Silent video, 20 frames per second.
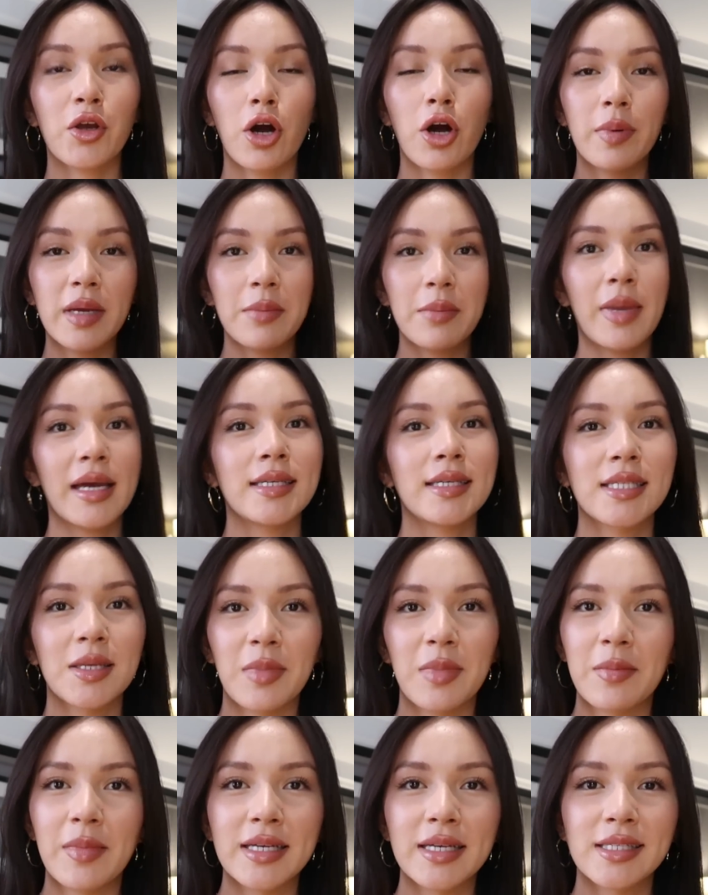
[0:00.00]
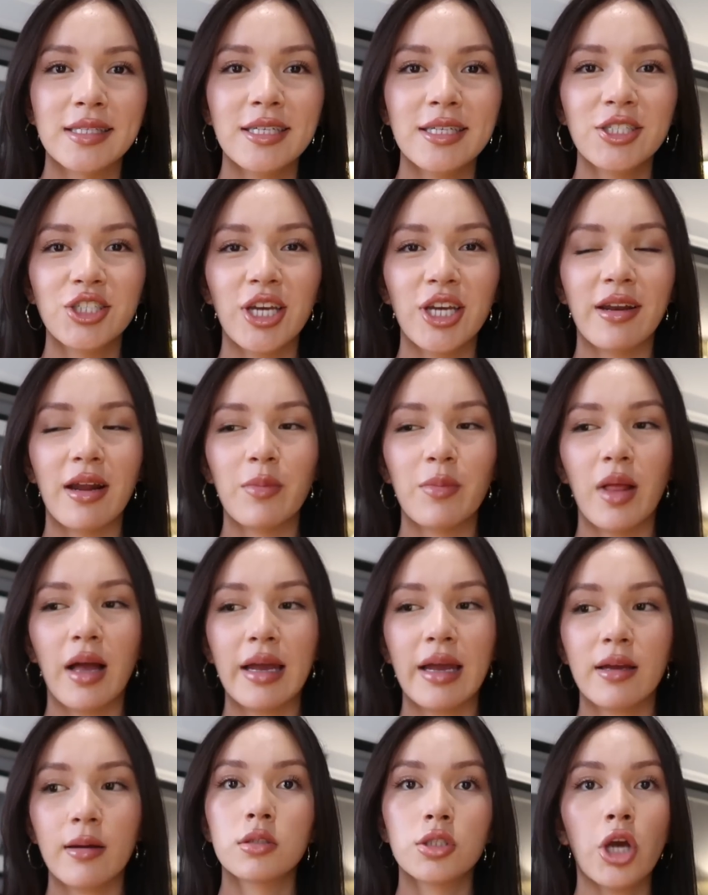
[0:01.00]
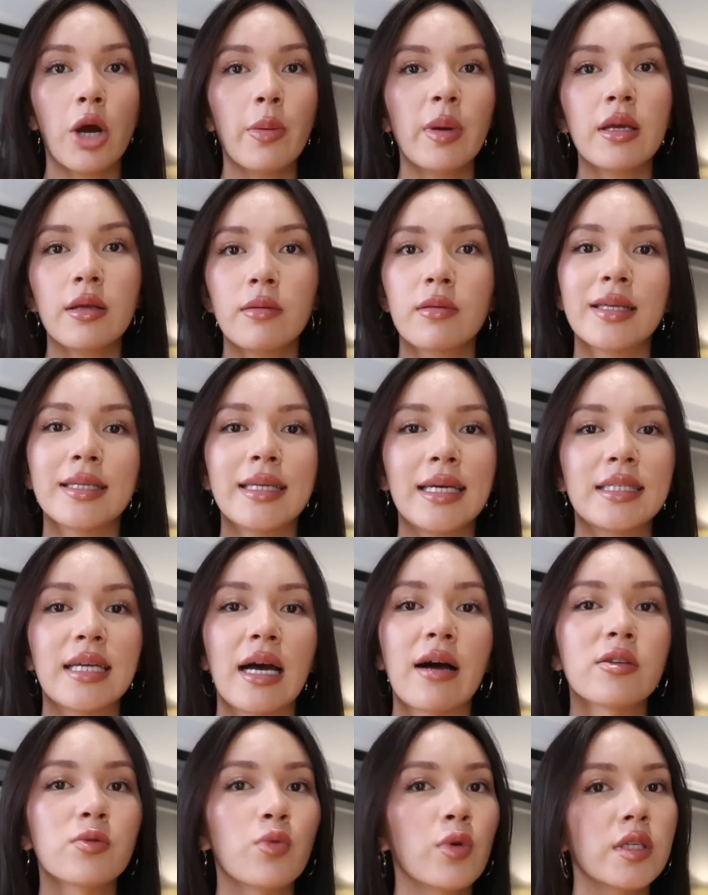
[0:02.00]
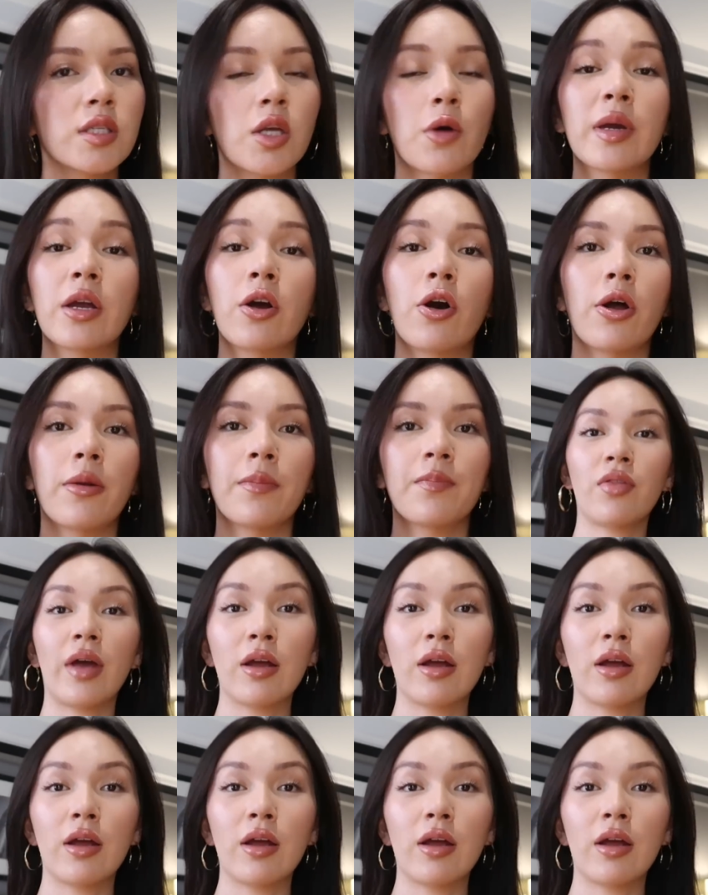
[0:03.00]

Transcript: copy and pasted my message, and I'm like, tell me the details, what is going on?